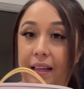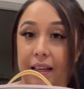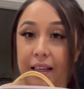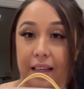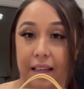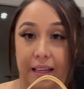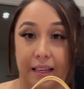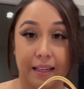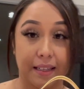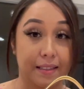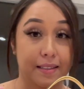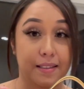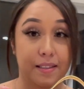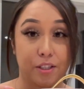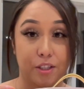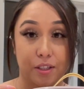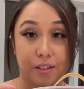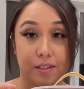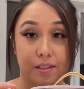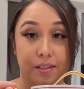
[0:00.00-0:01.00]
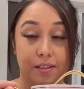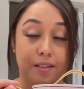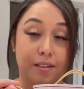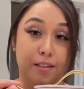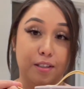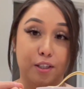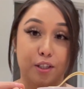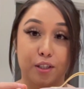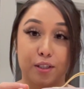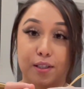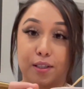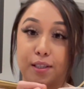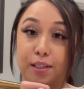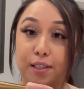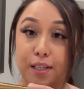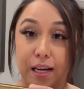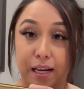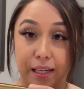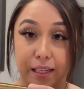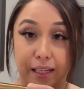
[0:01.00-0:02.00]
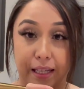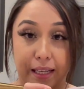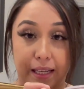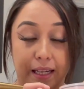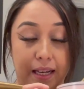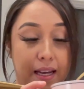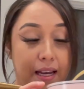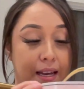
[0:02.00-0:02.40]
And it's just stunning.